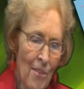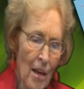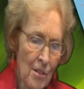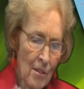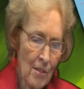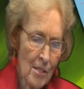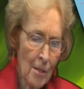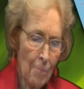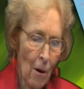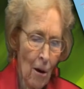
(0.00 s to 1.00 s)
to this
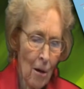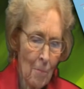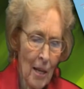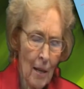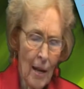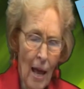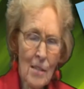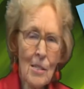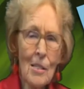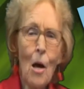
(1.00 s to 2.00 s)
apartment, I
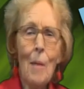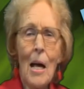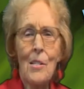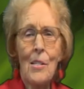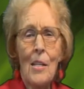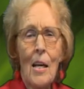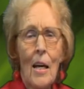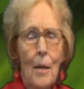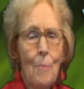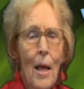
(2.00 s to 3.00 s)
saw my
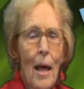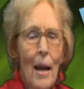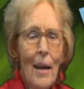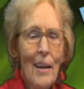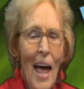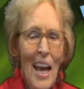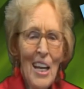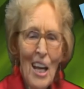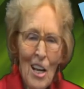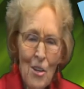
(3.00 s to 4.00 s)
son
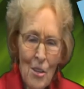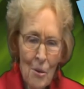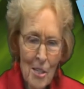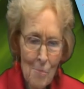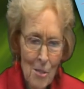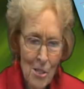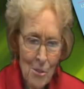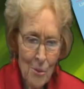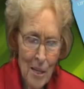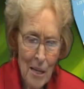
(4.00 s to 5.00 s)
lying under the Christmas
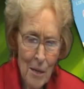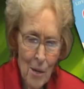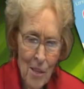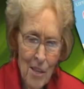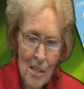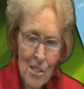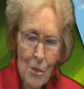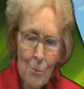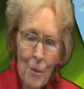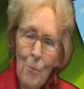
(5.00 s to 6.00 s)
tree with his
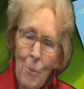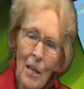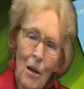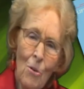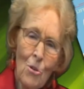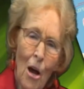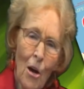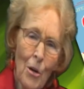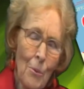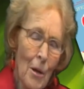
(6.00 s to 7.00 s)
3-week-old
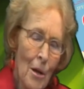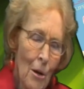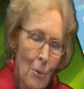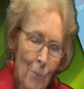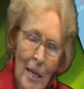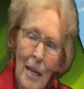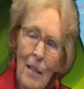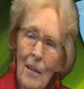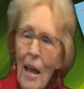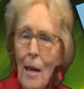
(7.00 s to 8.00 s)
daughter reading
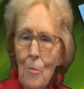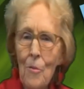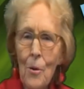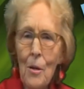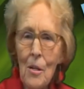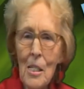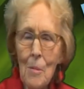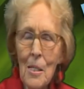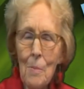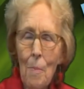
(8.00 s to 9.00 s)
The Night Before
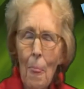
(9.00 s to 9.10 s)
Christmas.